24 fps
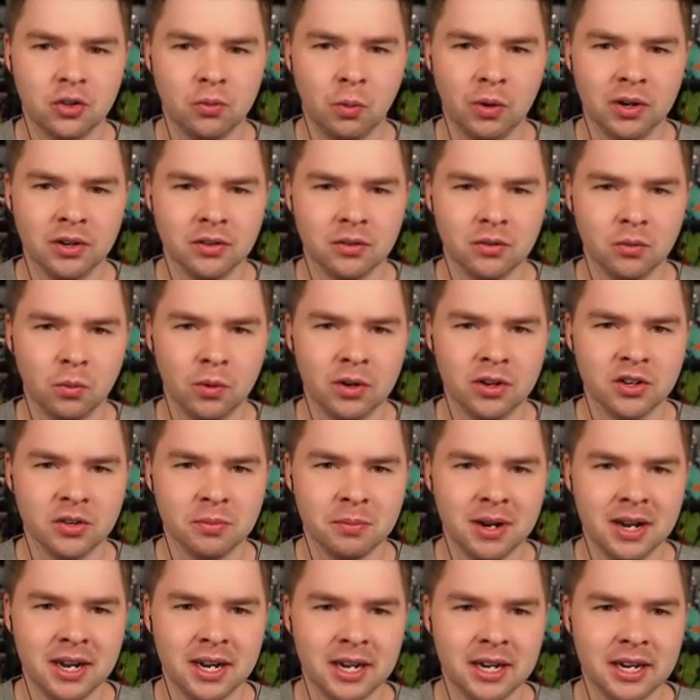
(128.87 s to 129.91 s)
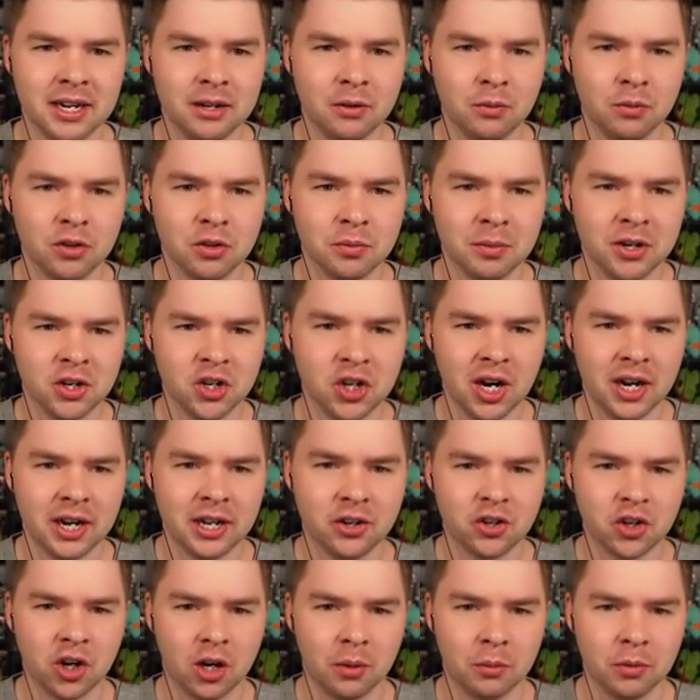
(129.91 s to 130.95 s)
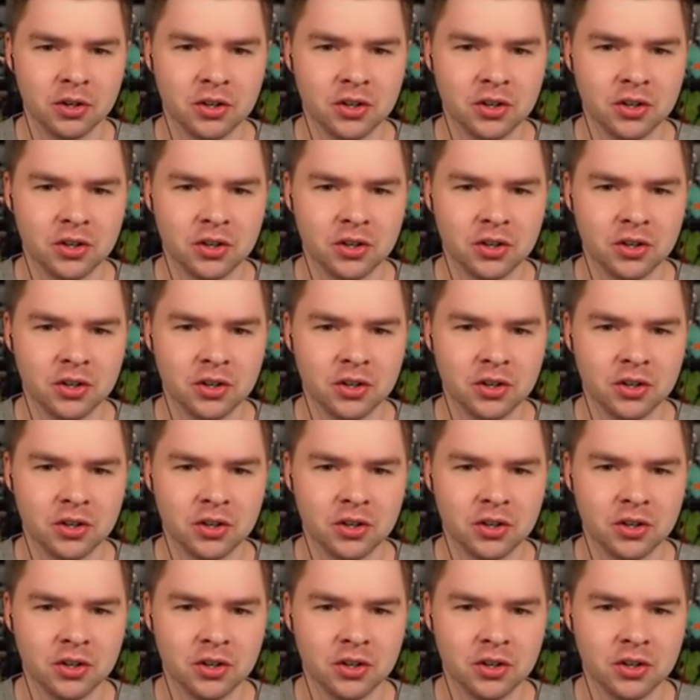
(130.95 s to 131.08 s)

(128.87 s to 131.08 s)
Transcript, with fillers: Where, where's my, where's my shiny charm?